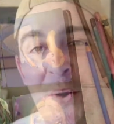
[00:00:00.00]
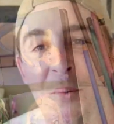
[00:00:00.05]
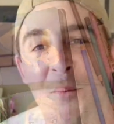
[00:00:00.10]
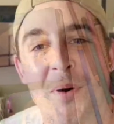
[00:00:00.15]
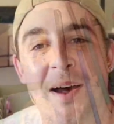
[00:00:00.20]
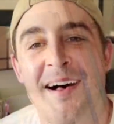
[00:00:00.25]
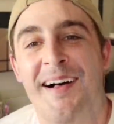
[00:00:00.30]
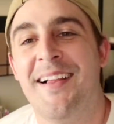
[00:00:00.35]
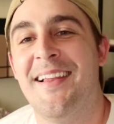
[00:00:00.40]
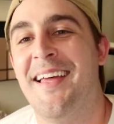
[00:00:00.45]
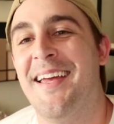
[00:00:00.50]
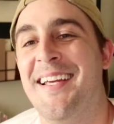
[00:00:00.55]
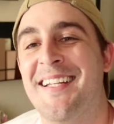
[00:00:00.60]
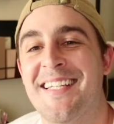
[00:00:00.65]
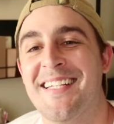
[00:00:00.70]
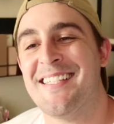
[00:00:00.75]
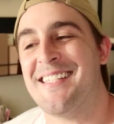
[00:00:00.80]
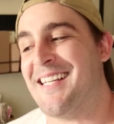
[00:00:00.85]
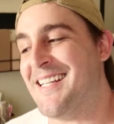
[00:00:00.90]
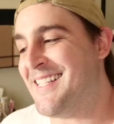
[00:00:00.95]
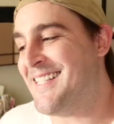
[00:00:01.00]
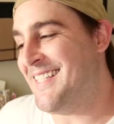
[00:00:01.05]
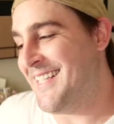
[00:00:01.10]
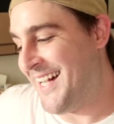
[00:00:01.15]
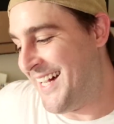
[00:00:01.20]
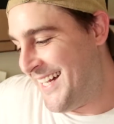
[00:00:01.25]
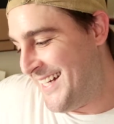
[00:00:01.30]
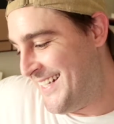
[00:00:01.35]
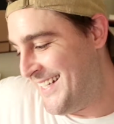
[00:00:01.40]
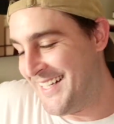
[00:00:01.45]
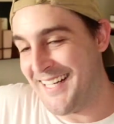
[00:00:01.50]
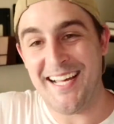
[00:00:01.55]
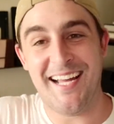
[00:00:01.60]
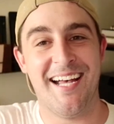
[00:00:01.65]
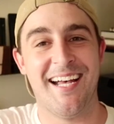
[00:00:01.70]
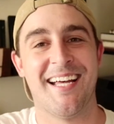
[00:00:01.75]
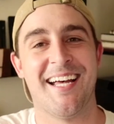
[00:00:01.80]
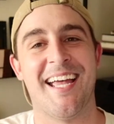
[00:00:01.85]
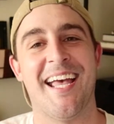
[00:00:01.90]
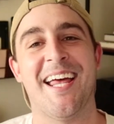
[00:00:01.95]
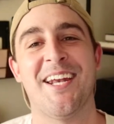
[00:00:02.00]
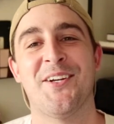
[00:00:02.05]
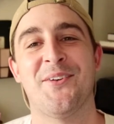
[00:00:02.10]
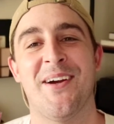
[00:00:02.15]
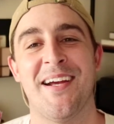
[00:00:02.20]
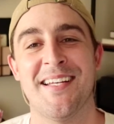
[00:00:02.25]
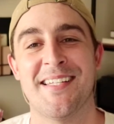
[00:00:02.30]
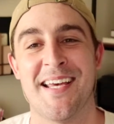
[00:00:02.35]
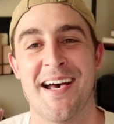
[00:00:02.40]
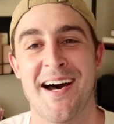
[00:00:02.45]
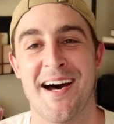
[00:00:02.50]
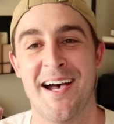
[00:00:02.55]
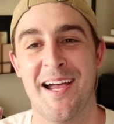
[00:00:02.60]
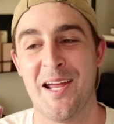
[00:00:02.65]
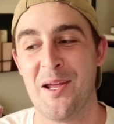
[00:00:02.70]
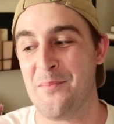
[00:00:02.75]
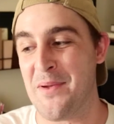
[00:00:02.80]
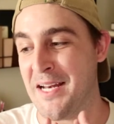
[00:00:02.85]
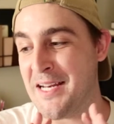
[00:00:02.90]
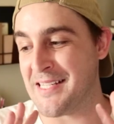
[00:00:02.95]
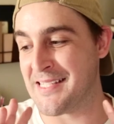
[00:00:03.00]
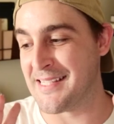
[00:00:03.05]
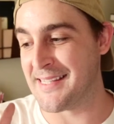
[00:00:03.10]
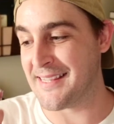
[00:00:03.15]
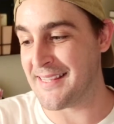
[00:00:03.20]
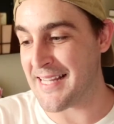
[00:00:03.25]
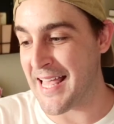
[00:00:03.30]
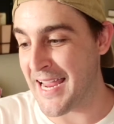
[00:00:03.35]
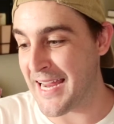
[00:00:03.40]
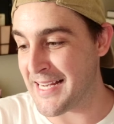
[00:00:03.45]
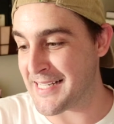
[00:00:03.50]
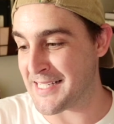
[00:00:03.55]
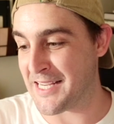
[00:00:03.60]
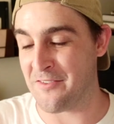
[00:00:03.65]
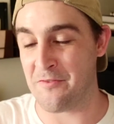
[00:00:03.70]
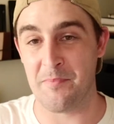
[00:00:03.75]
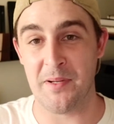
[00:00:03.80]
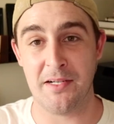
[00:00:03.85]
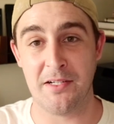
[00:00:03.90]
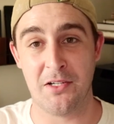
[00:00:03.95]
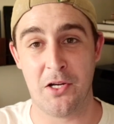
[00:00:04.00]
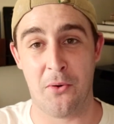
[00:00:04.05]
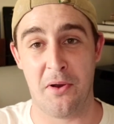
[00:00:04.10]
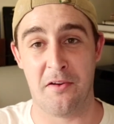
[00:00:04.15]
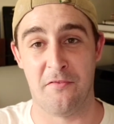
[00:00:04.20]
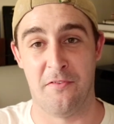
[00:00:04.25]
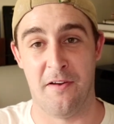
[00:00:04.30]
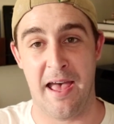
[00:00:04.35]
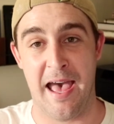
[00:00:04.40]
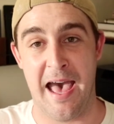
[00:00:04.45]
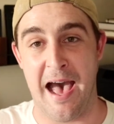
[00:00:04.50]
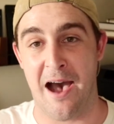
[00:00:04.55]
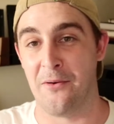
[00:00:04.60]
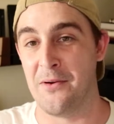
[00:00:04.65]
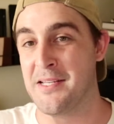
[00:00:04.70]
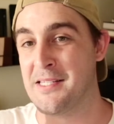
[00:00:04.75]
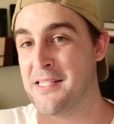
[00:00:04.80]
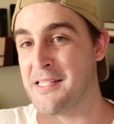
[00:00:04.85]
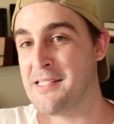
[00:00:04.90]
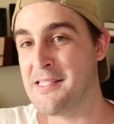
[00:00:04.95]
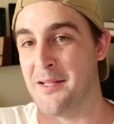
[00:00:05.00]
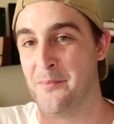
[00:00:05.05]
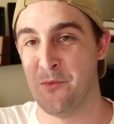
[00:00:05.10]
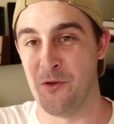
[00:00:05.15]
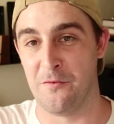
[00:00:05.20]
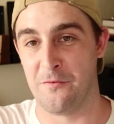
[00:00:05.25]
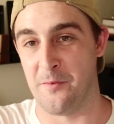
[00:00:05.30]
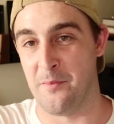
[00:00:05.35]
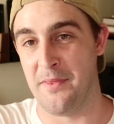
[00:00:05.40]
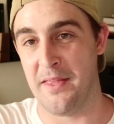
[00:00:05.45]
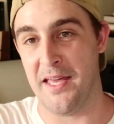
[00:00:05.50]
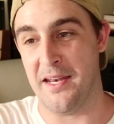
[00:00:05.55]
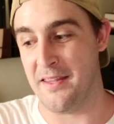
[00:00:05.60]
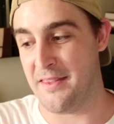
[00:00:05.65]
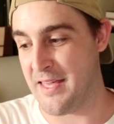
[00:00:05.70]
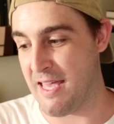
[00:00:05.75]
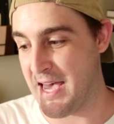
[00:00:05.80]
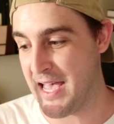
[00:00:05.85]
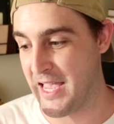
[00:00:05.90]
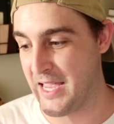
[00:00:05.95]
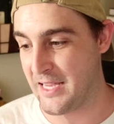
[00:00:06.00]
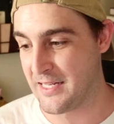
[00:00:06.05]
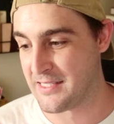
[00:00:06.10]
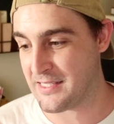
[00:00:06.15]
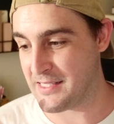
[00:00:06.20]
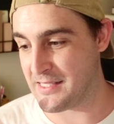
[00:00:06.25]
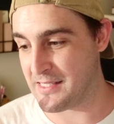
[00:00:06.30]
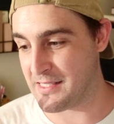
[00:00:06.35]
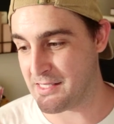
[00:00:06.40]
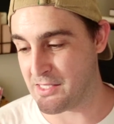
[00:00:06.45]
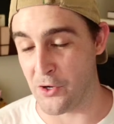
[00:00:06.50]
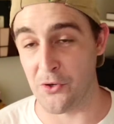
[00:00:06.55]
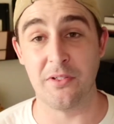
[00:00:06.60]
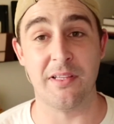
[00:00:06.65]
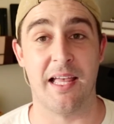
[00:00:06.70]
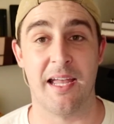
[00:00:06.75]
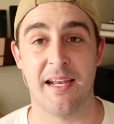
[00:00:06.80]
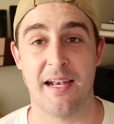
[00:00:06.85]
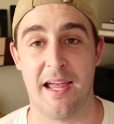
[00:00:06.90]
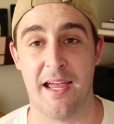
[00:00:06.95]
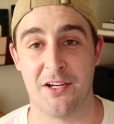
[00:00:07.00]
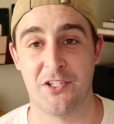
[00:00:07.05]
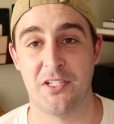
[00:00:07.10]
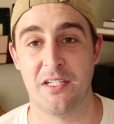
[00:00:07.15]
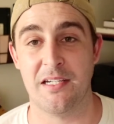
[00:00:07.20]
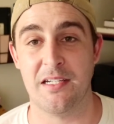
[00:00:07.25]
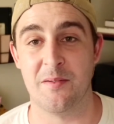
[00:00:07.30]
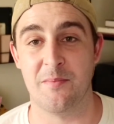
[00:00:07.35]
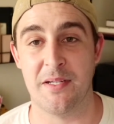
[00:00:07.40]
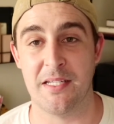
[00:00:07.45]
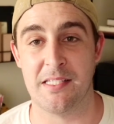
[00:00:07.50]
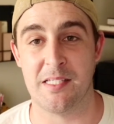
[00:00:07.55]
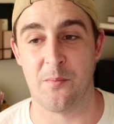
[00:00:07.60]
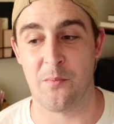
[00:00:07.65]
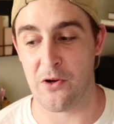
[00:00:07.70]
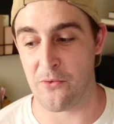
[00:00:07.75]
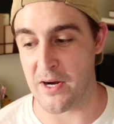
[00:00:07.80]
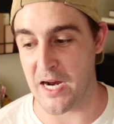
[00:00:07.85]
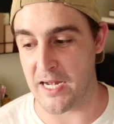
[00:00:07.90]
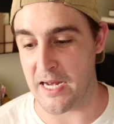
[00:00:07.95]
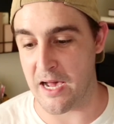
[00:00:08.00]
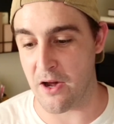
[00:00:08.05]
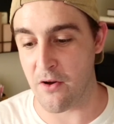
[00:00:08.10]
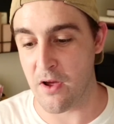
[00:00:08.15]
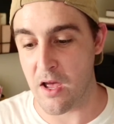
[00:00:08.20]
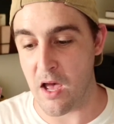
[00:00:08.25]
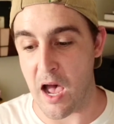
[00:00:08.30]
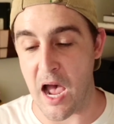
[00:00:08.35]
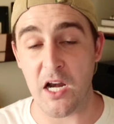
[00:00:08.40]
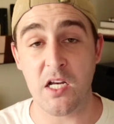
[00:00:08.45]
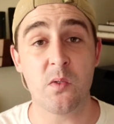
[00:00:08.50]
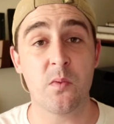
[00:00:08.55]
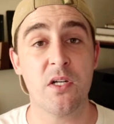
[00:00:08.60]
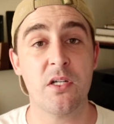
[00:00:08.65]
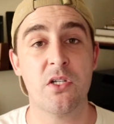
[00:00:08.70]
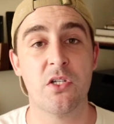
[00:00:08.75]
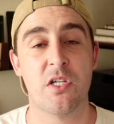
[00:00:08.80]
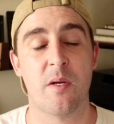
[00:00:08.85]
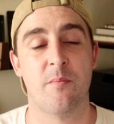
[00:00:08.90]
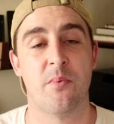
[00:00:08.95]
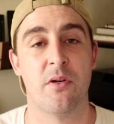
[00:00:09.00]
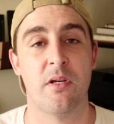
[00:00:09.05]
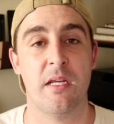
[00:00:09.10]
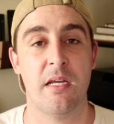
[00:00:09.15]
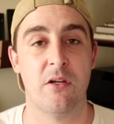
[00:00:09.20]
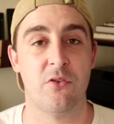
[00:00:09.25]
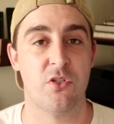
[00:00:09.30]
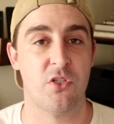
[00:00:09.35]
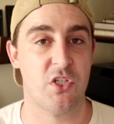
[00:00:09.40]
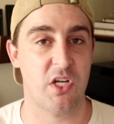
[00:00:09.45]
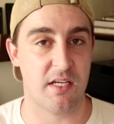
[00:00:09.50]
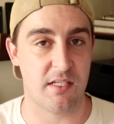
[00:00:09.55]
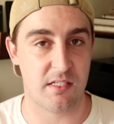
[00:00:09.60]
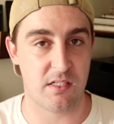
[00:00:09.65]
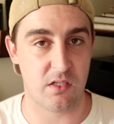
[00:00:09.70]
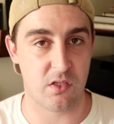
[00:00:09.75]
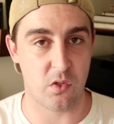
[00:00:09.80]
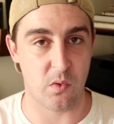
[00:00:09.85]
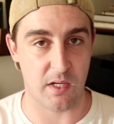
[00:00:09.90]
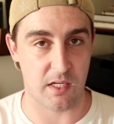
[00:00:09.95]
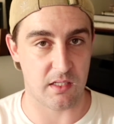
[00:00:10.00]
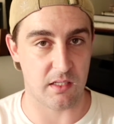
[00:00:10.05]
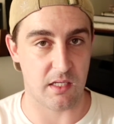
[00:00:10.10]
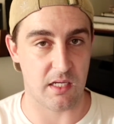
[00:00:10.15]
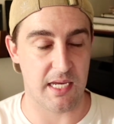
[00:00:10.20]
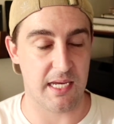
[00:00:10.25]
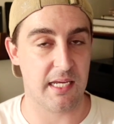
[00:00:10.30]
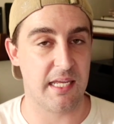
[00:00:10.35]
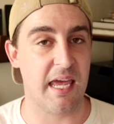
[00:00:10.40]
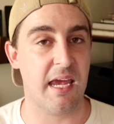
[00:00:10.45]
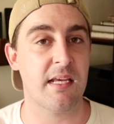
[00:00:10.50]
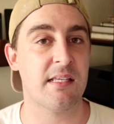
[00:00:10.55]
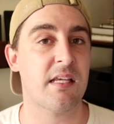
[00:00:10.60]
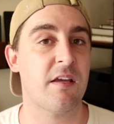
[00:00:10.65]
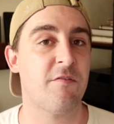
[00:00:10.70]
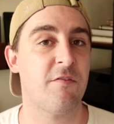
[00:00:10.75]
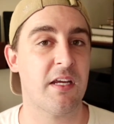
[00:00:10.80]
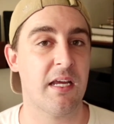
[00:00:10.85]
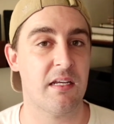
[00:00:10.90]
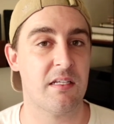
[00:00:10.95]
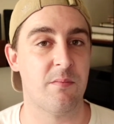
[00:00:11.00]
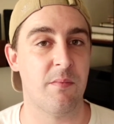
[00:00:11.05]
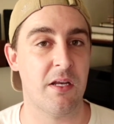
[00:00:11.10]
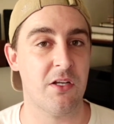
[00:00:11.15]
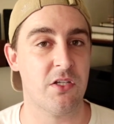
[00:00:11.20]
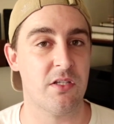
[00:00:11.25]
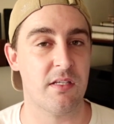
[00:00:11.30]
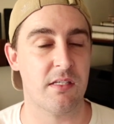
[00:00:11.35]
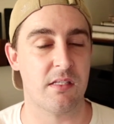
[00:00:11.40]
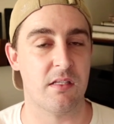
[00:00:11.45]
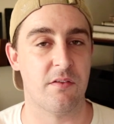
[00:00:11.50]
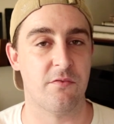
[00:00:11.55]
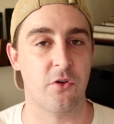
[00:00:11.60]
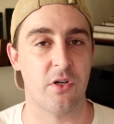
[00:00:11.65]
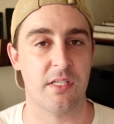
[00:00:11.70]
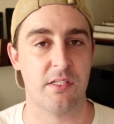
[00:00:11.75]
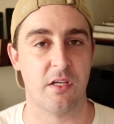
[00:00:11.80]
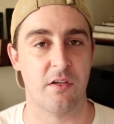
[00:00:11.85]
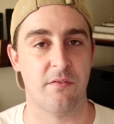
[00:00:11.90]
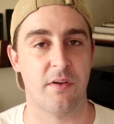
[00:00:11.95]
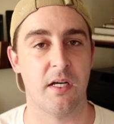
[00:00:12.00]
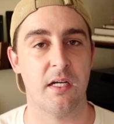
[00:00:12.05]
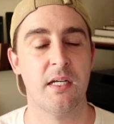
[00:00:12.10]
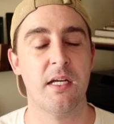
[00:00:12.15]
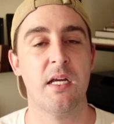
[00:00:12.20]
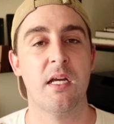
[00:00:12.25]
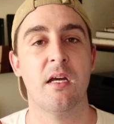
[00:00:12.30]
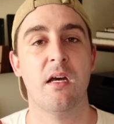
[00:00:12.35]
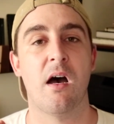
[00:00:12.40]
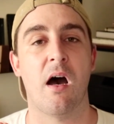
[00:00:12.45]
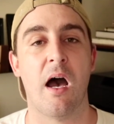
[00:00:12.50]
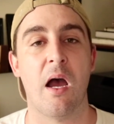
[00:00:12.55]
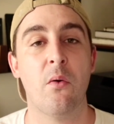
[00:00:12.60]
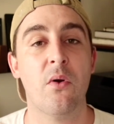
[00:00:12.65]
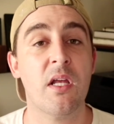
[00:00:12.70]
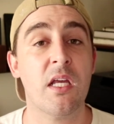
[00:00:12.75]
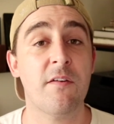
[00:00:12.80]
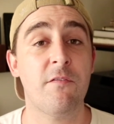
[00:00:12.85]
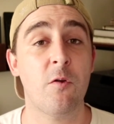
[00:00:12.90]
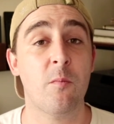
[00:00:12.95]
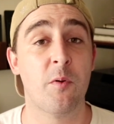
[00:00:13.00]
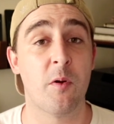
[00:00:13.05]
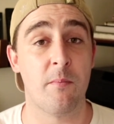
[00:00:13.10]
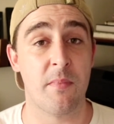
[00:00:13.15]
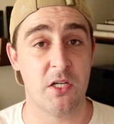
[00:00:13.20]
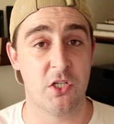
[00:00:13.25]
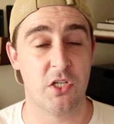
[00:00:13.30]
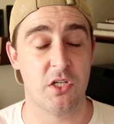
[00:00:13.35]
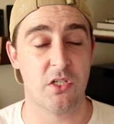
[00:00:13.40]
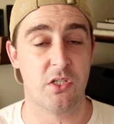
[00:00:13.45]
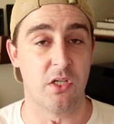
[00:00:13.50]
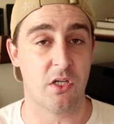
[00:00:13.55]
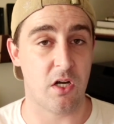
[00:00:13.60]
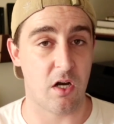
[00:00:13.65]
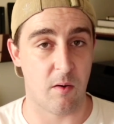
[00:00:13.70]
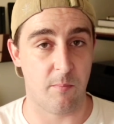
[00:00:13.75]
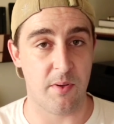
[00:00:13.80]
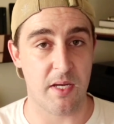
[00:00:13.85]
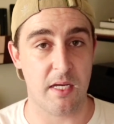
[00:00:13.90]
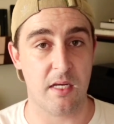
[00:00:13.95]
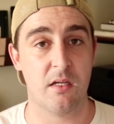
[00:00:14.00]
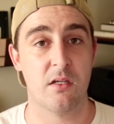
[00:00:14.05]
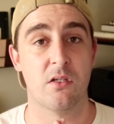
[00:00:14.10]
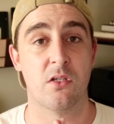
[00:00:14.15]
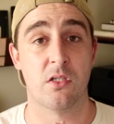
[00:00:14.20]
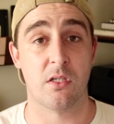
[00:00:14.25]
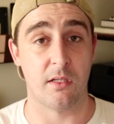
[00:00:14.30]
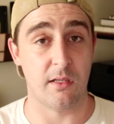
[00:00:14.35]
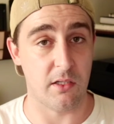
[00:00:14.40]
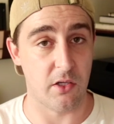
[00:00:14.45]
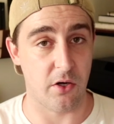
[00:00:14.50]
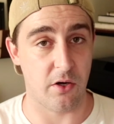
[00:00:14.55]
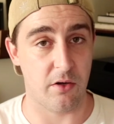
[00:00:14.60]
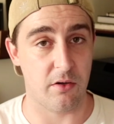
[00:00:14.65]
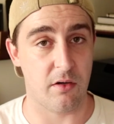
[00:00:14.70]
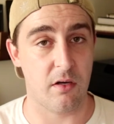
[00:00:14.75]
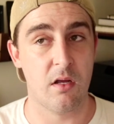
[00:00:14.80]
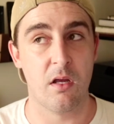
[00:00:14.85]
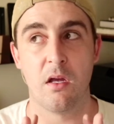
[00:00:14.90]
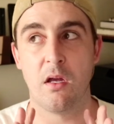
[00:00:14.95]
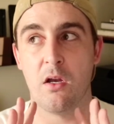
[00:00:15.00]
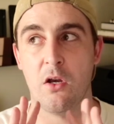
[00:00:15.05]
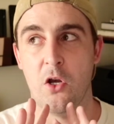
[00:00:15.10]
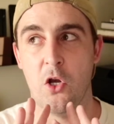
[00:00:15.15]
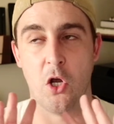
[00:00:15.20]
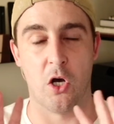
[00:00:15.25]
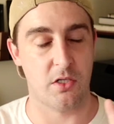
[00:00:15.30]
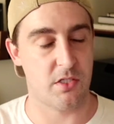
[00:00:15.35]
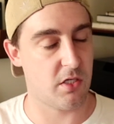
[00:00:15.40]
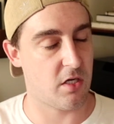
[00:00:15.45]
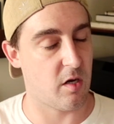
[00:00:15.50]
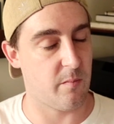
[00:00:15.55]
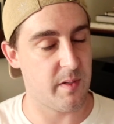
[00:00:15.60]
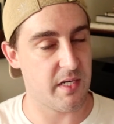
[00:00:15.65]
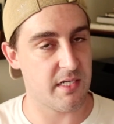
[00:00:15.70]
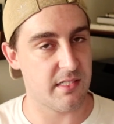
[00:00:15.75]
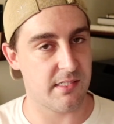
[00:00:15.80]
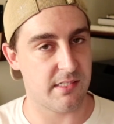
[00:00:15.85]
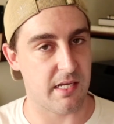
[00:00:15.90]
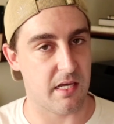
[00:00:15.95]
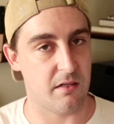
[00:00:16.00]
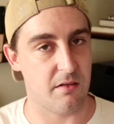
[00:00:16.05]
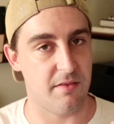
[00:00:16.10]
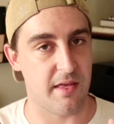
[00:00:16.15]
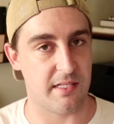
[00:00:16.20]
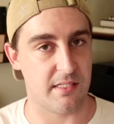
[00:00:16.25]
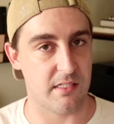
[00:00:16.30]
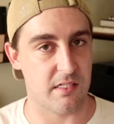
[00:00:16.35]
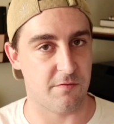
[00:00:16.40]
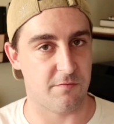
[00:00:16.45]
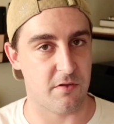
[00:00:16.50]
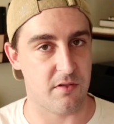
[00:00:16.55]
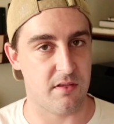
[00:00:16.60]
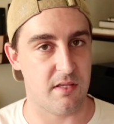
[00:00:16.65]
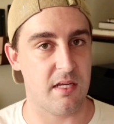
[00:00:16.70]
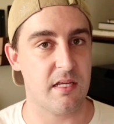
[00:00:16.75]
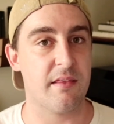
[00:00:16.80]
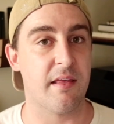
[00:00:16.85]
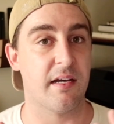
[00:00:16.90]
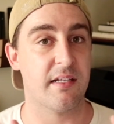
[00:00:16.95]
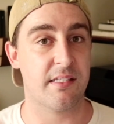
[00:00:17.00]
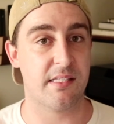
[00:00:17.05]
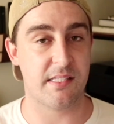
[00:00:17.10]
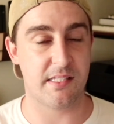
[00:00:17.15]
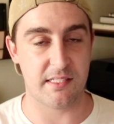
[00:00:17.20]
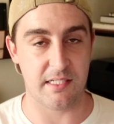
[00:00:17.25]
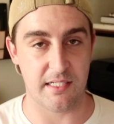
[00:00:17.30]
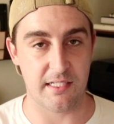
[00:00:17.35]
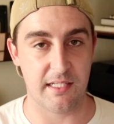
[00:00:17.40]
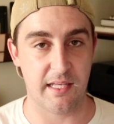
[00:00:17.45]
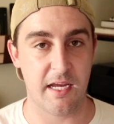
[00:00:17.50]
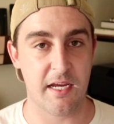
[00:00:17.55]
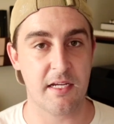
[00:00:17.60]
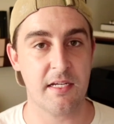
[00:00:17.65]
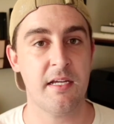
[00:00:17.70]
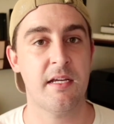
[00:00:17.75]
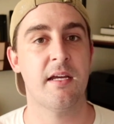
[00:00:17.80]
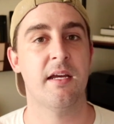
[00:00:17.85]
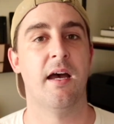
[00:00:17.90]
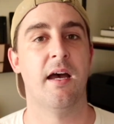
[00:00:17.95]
Well, it is done. I had a great time. It is late. I've been going for hours. The sun moved from there to there. It's so late. I actually need to be somewhere right now. I just wanted to jump on here just quickly in case I forget to mention this in the voiceover. I want to give you permission to copy to learn. Not to copy to sell. That's a different thing. That's stealing.